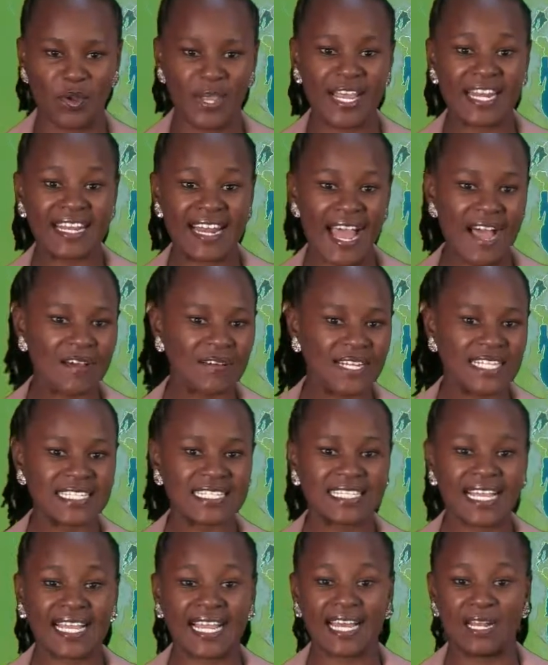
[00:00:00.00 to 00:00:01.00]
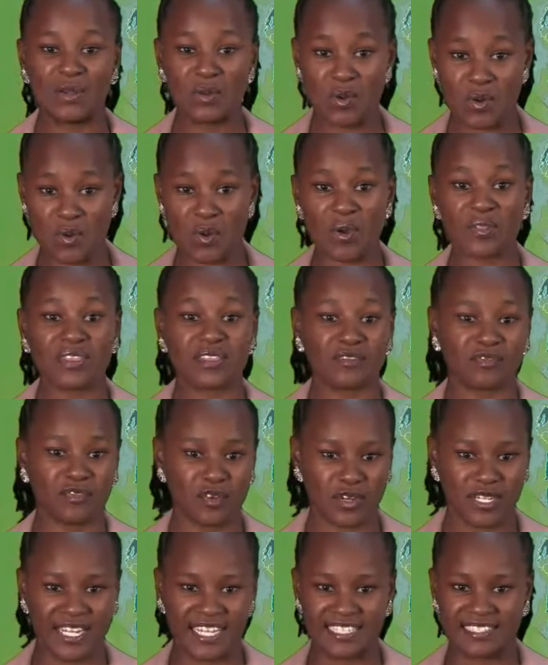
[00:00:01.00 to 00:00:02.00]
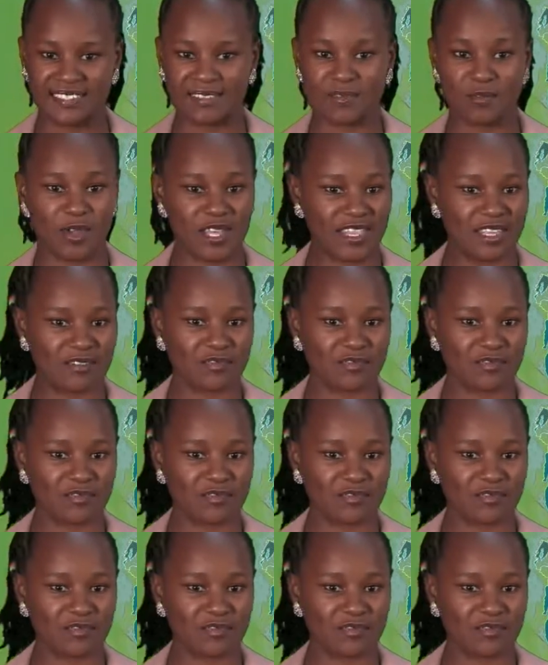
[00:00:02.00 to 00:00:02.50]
And now let's take a look on the 4 days weather